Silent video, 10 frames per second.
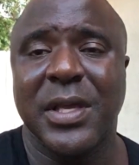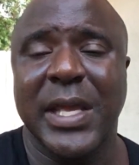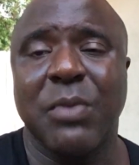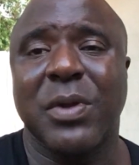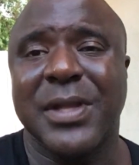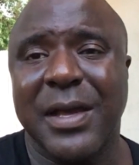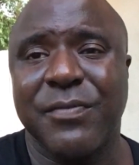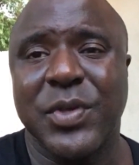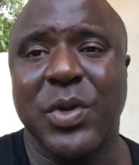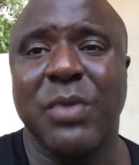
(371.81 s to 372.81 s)
He will
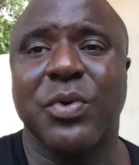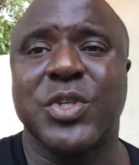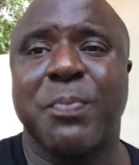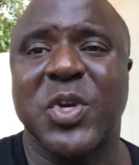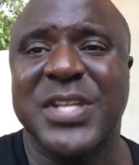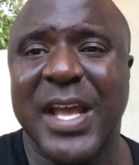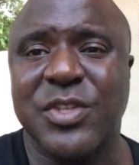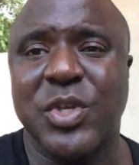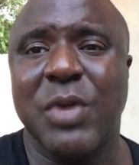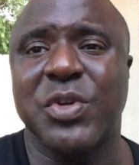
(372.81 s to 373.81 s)
love you, he will
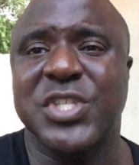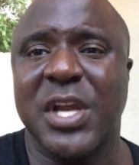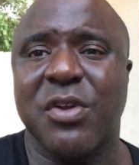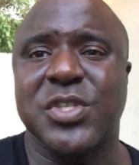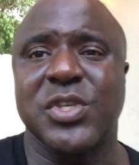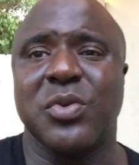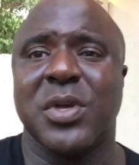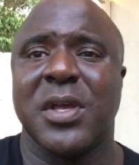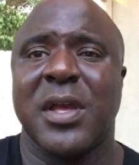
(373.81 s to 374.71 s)
protect you, he will cherish you.